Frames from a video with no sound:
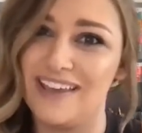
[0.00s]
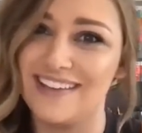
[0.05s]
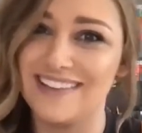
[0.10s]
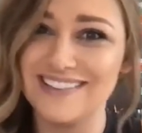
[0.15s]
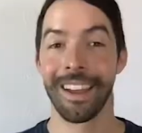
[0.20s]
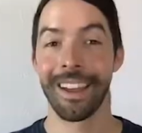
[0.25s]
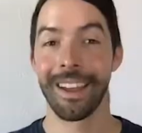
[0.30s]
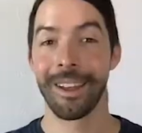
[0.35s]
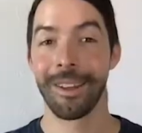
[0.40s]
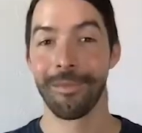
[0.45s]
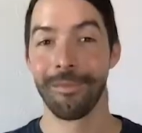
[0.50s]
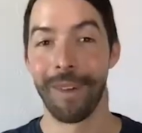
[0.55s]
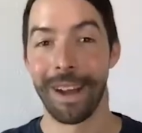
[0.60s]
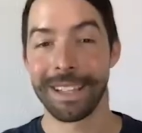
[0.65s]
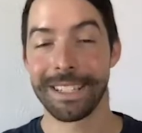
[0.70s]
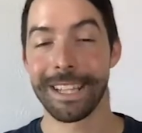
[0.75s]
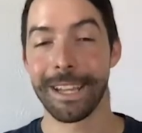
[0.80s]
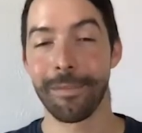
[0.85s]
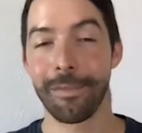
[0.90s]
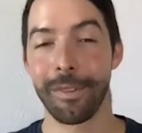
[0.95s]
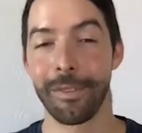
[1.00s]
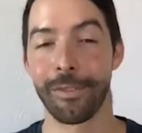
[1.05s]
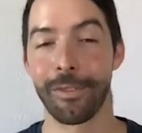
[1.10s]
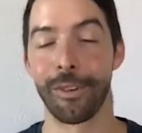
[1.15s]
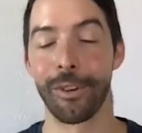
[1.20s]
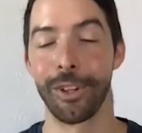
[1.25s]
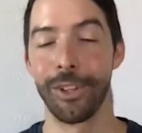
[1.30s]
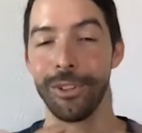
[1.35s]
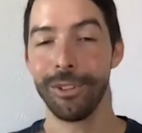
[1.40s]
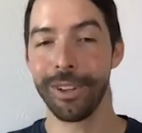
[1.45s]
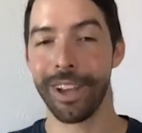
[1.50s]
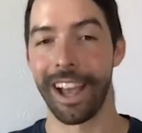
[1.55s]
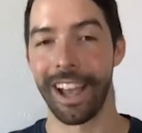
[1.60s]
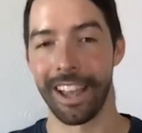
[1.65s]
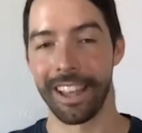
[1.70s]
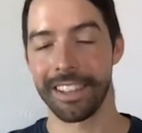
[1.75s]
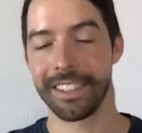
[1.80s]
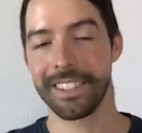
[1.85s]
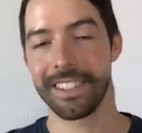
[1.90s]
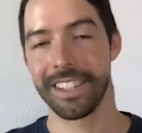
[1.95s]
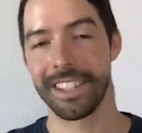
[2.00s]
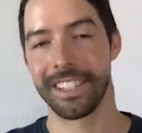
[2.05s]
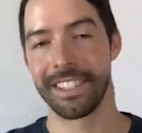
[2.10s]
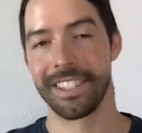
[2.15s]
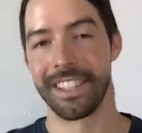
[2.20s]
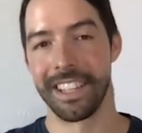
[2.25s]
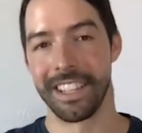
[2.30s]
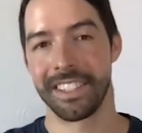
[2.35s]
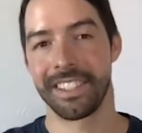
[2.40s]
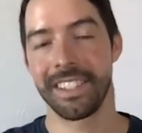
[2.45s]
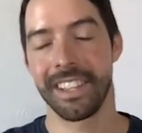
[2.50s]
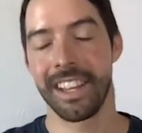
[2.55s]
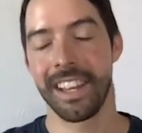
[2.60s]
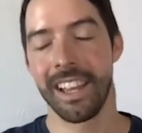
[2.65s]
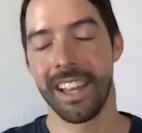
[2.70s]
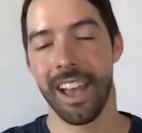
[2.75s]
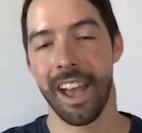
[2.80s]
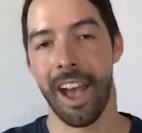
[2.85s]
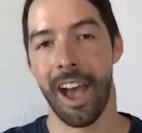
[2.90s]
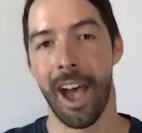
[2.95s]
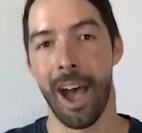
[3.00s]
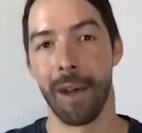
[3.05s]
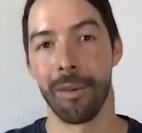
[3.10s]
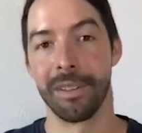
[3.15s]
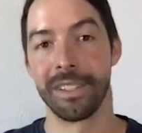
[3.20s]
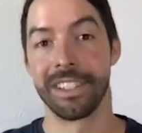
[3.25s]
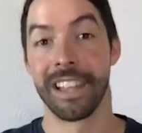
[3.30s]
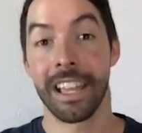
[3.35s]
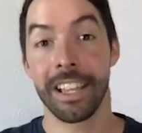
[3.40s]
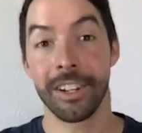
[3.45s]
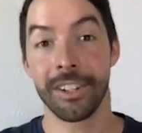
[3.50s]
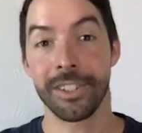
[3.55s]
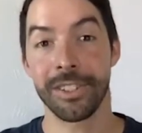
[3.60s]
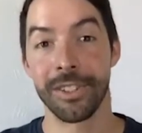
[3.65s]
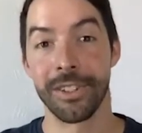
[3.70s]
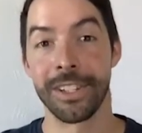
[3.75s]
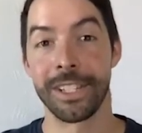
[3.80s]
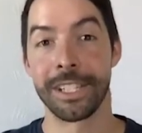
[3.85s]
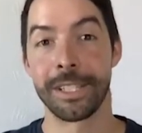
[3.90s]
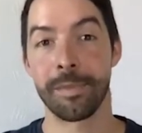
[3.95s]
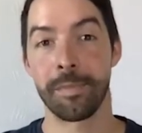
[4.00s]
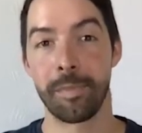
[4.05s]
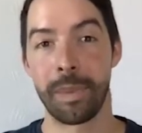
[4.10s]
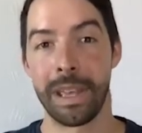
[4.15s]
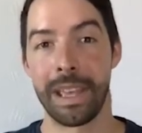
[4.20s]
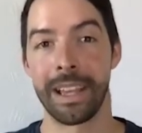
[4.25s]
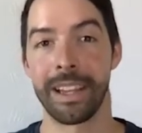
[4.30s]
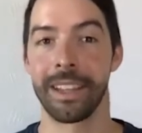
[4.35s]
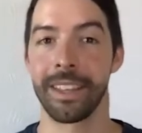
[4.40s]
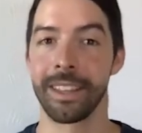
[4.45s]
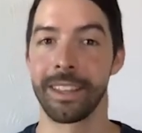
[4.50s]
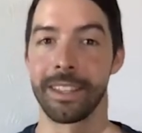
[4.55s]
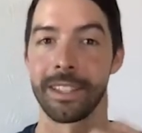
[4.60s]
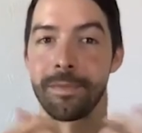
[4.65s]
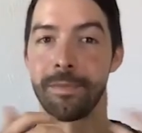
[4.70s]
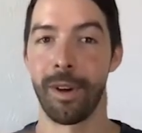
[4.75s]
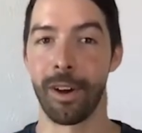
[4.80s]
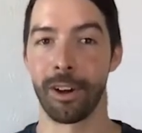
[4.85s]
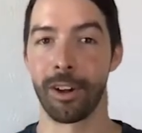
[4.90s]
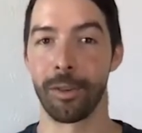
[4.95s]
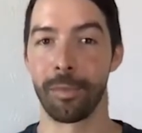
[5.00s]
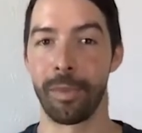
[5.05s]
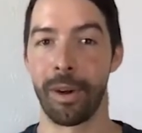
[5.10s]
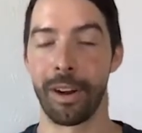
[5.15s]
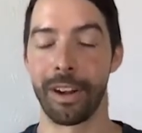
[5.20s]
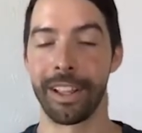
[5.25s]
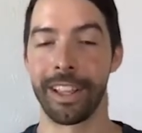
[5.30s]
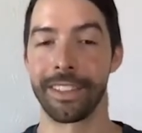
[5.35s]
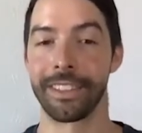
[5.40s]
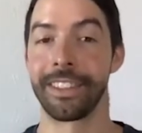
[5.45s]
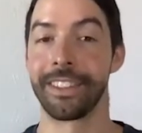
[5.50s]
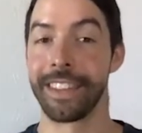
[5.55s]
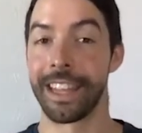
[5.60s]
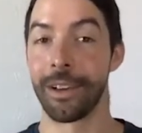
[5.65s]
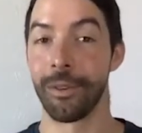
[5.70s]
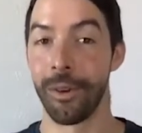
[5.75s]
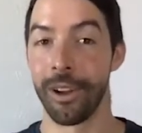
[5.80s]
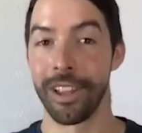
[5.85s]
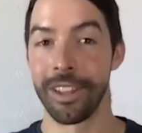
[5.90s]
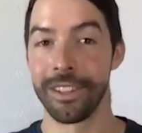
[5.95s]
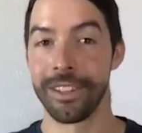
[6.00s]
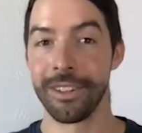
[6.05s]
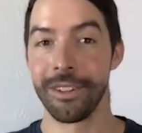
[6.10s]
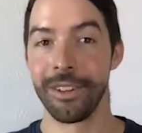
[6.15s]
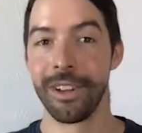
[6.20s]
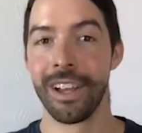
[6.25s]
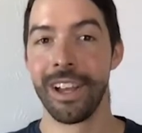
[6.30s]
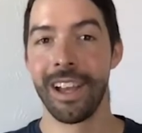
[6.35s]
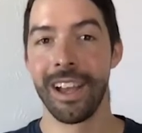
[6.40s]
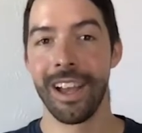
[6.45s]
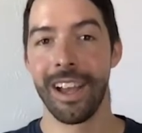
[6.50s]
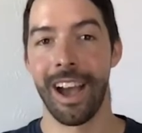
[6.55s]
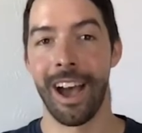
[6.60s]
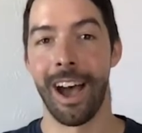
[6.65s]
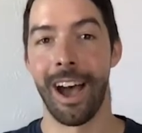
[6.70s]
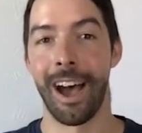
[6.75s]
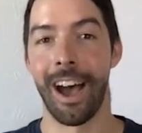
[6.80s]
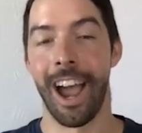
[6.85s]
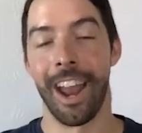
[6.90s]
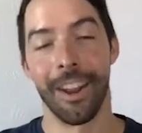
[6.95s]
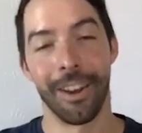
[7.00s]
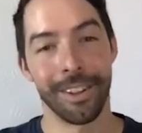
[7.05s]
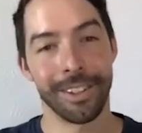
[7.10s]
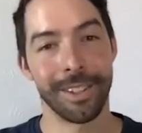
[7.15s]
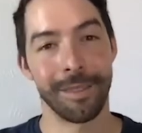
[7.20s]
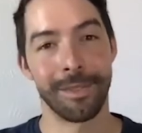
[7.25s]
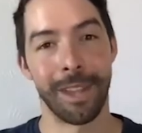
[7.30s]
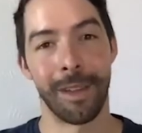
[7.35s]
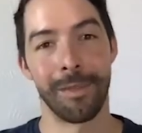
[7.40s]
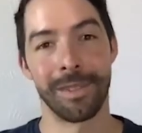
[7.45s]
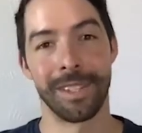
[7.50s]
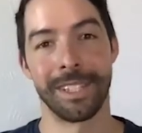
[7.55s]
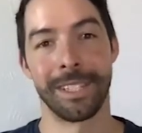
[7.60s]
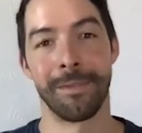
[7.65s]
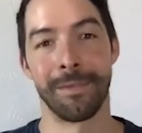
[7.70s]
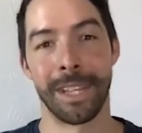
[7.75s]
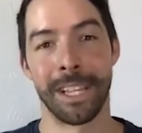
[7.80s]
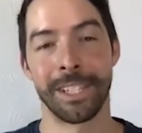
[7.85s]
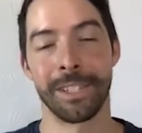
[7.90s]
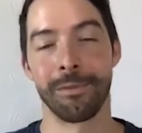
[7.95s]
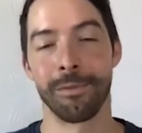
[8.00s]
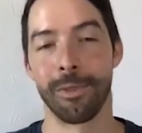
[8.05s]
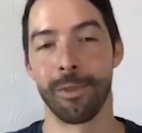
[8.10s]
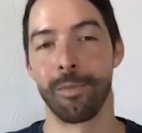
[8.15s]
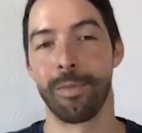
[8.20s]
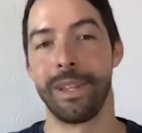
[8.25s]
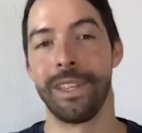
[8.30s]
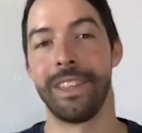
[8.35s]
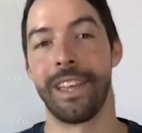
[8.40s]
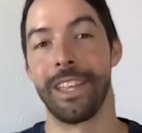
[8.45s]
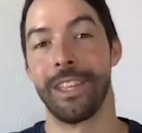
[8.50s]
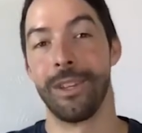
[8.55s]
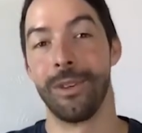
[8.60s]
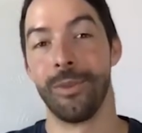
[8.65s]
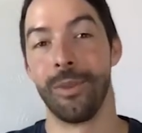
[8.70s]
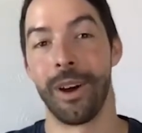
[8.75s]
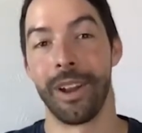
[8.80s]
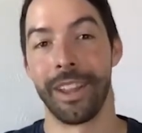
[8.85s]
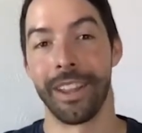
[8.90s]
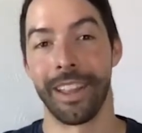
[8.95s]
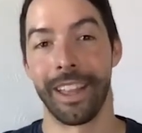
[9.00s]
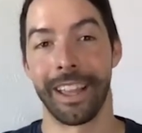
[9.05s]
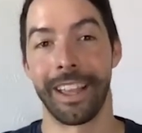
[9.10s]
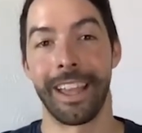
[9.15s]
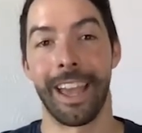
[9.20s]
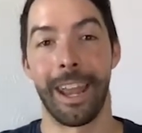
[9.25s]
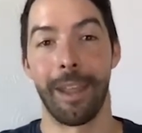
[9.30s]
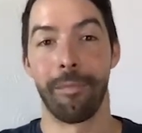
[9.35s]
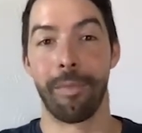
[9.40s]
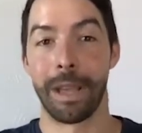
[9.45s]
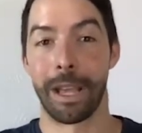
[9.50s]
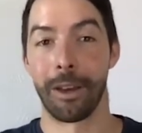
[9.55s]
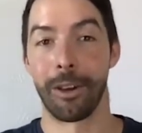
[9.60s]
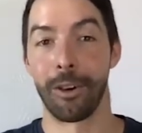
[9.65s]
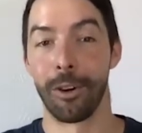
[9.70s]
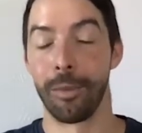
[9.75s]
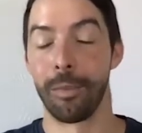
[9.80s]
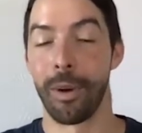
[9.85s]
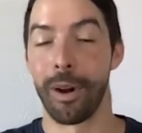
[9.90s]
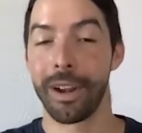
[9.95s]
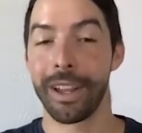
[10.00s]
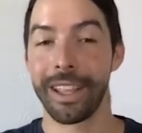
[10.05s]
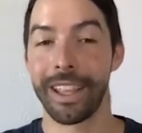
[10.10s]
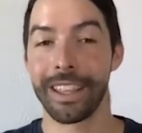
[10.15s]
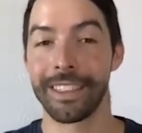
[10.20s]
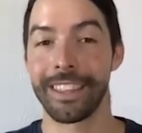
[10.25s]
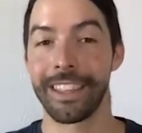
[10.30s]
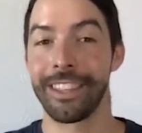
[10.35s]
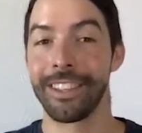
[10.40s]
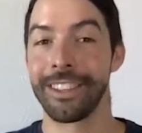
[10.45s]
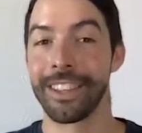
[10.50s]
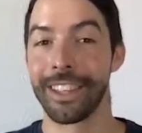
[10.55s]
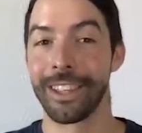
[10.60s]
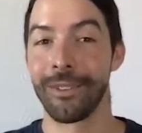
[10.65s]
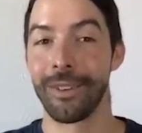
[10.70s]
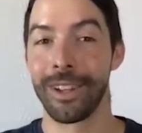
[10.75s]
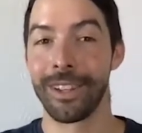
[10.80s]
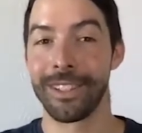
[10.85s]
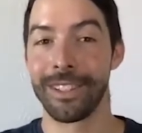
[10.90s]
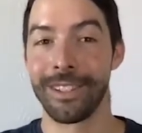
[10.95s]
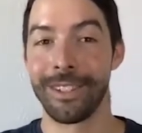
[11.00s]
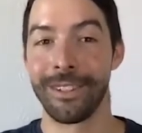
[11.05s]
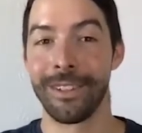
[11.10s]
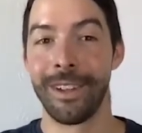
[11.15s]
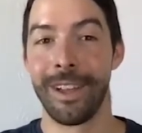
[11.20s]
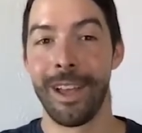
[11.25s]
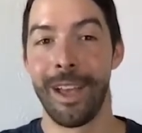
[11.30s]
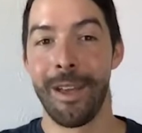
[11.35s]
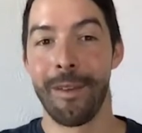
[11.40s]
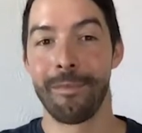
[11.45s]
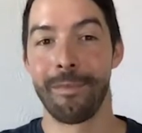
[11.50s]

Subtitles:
Yeah. My tip for you guys is this: is let your students pick the small group party kit that they want to do. I know sometimes the temptation will be that you want to like kind of pick a cool party kit that you think you want to do.